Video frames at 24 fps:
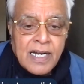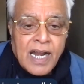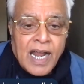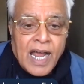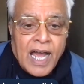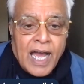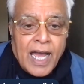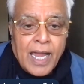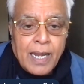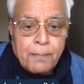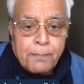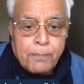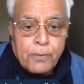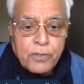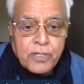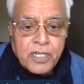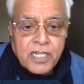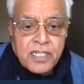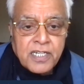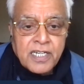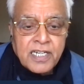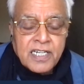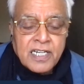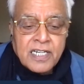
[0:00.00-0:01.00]
I put
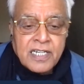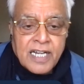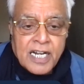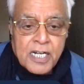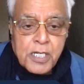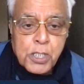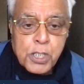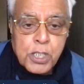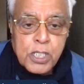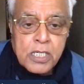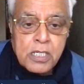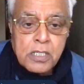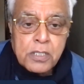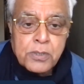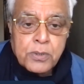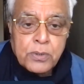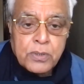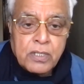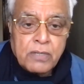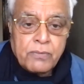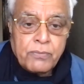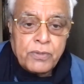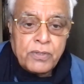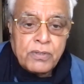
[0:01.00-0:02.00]
it in a nutshell to
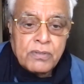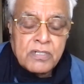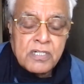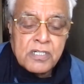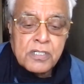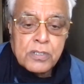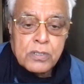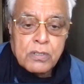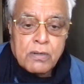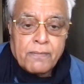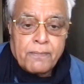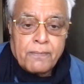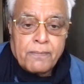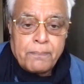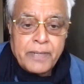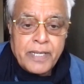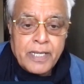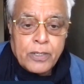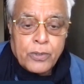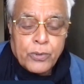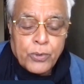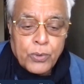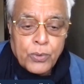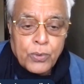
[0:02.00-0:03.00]
the viewers of P
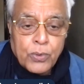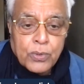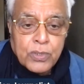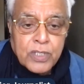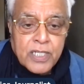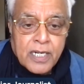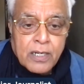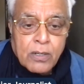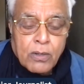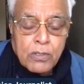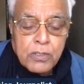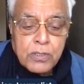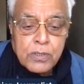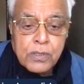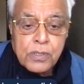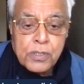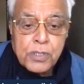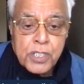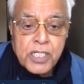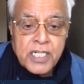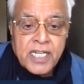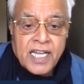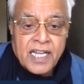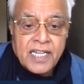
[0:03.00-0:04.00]
Gurus and also
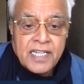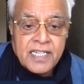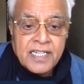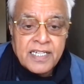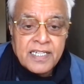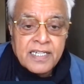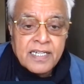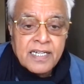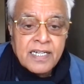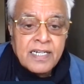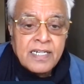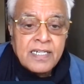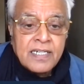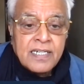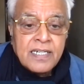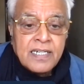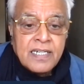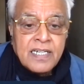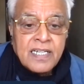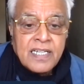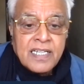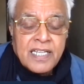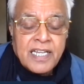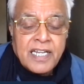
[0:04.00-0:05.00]
Shia here.
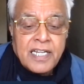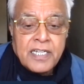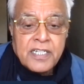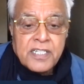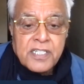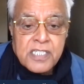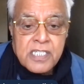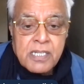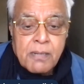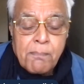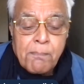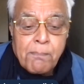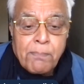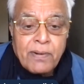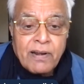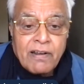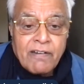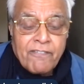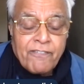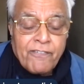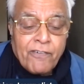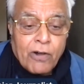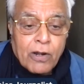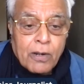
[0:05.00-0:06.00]
In simpler
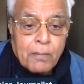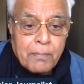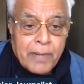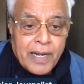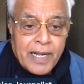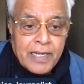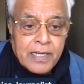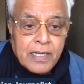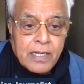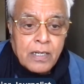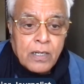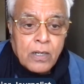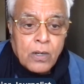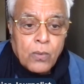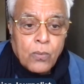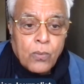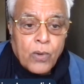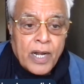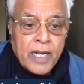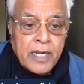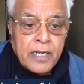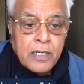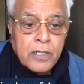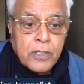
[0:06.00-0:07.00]
format,
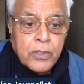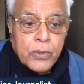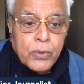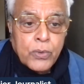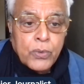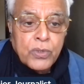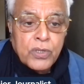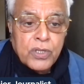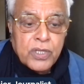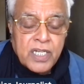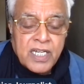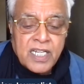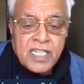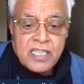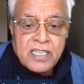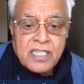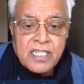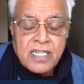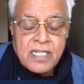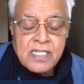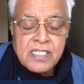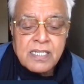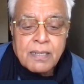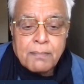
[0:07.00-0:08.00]
1, 2, 3,
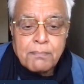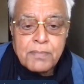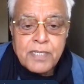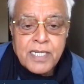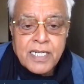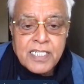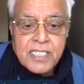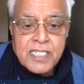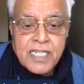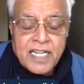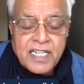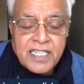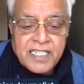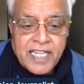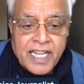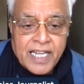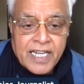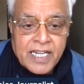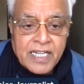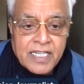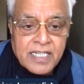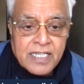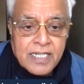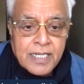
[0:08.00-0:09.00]
three subjects I take
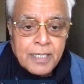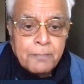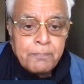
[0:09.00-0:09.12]
it.